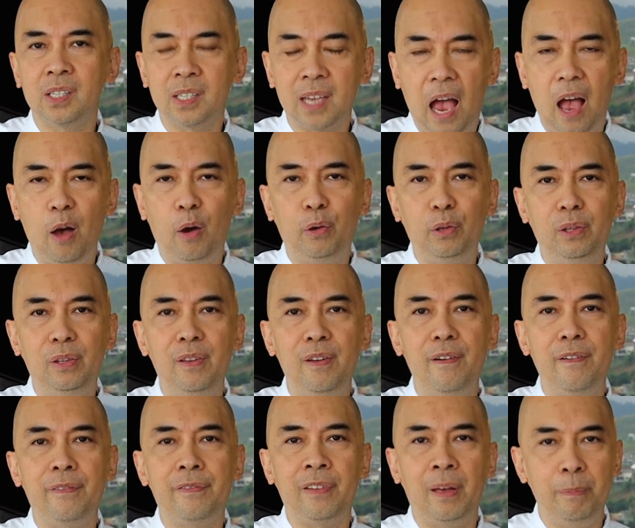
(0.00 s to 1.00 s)

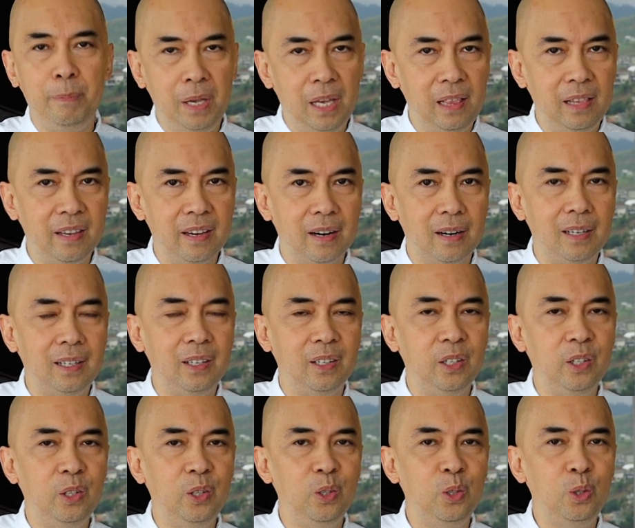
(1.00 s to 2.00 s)
sound familiar
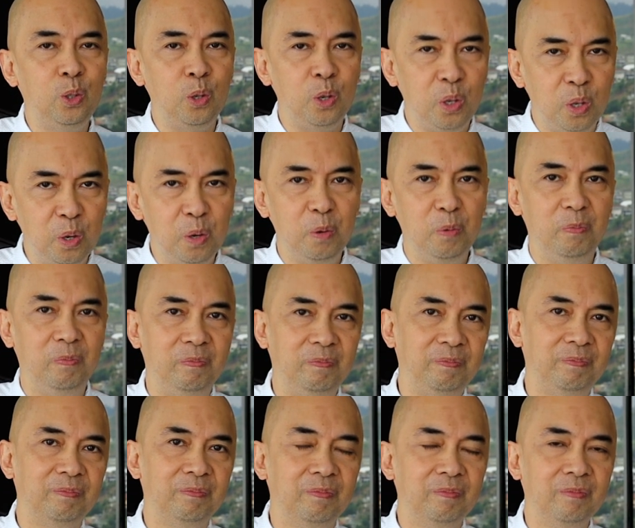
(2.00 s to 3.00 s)
to you?
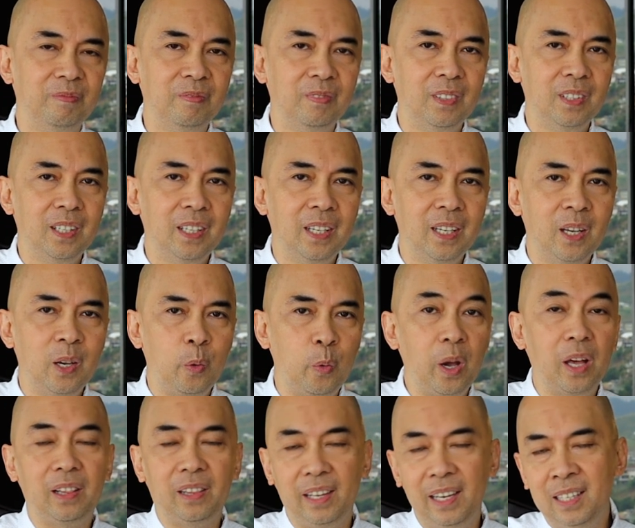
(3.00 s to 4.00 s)

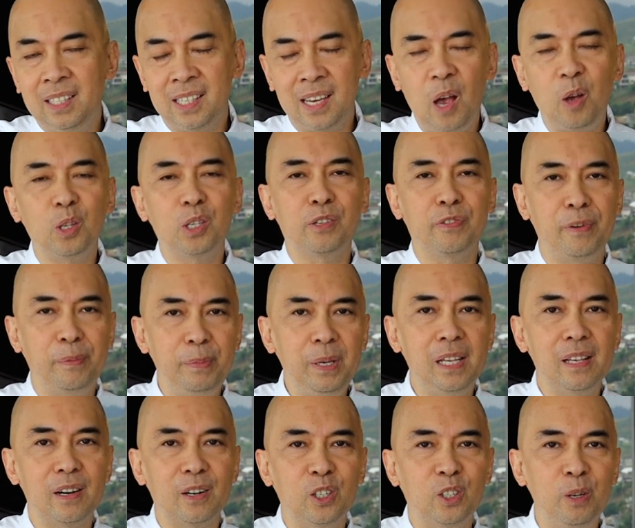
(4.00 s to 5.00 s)
Well, it sounds
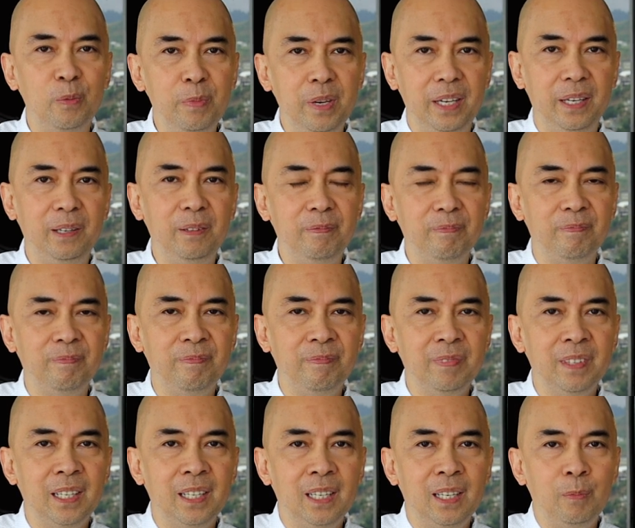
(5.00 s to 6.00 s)
familiar to me,
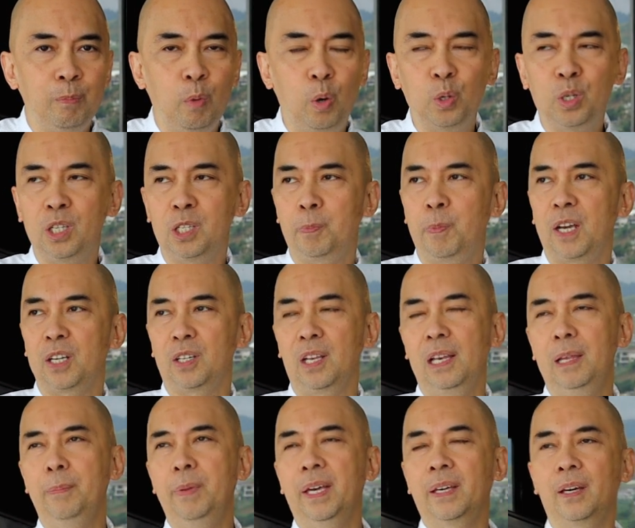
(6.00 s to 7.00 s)
most
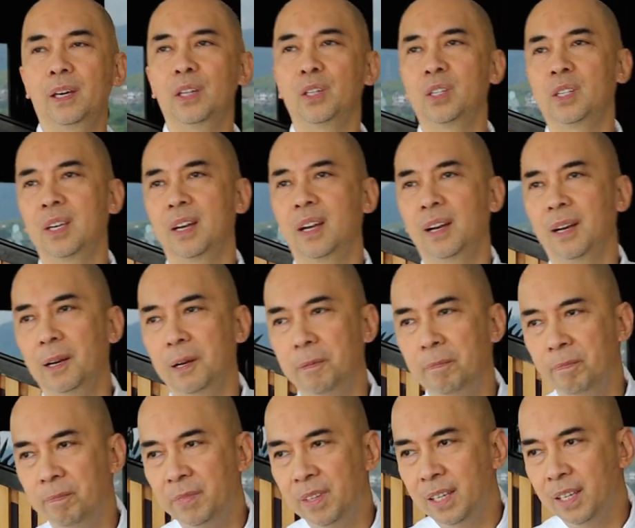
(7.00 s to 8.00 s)
especially because
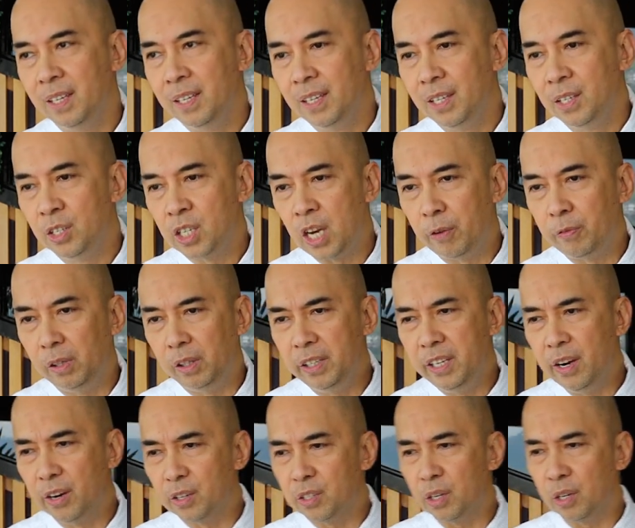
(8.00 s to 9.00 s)
several
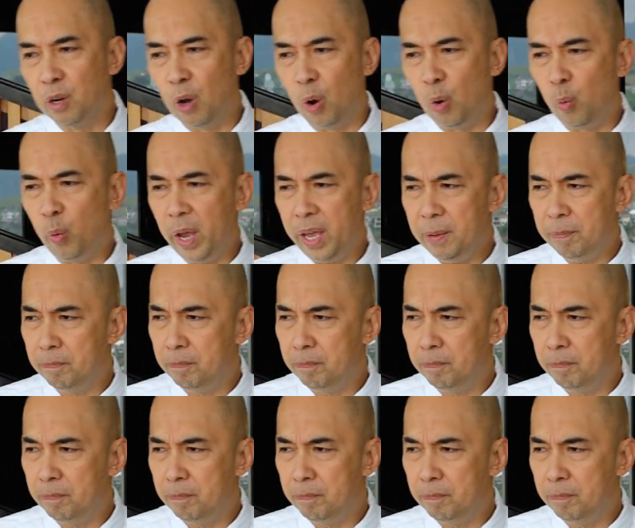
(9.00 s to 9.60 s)
years ago, way